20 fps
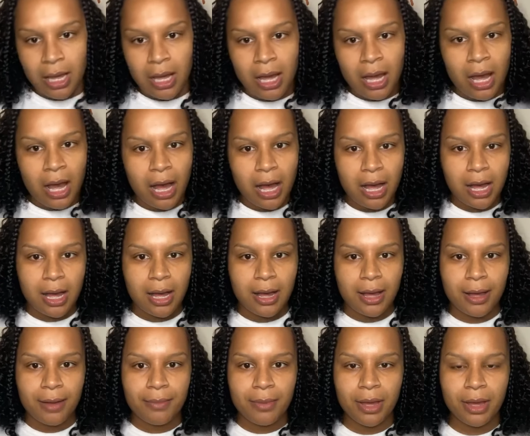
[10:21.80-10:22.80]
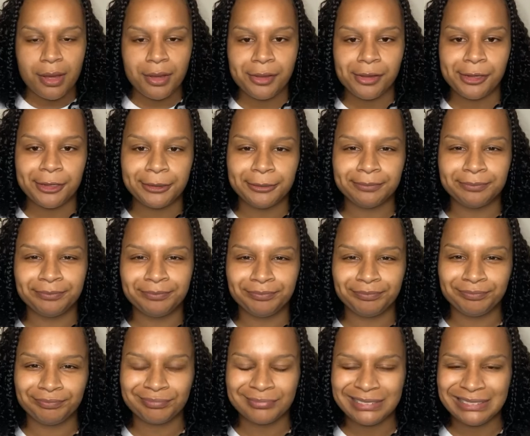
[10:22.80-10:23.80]
I
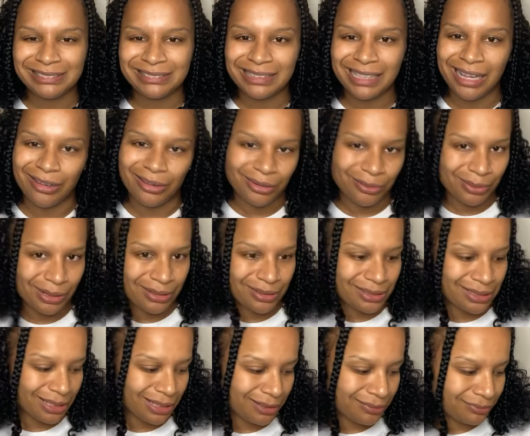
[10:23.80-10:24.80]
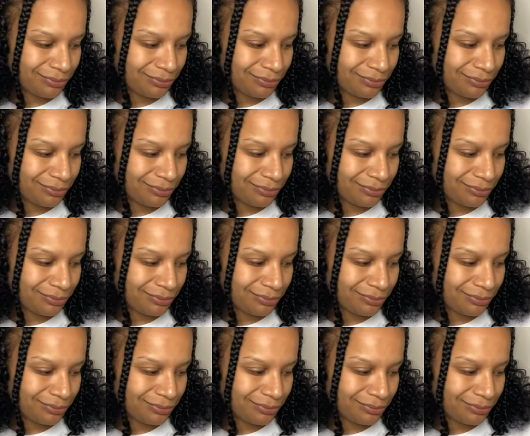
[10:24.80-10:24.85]
don't know what I was thinking.